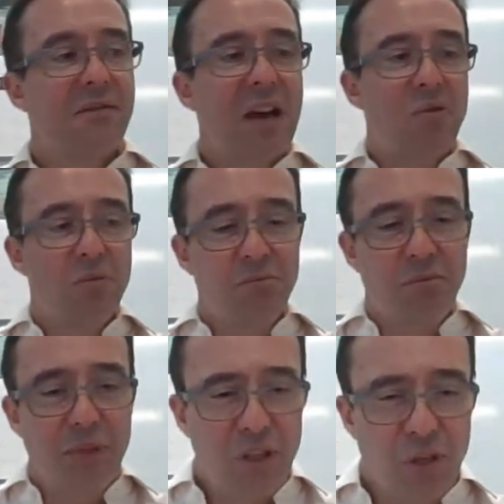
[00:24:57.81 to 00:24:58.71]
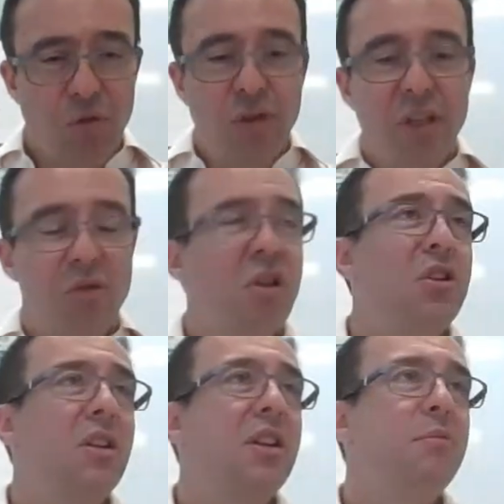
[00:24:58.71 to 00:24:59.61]
that will be hugely
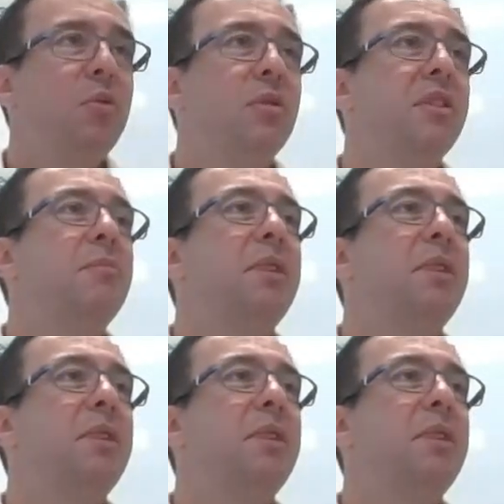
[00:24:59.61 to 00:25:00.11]
strategically important,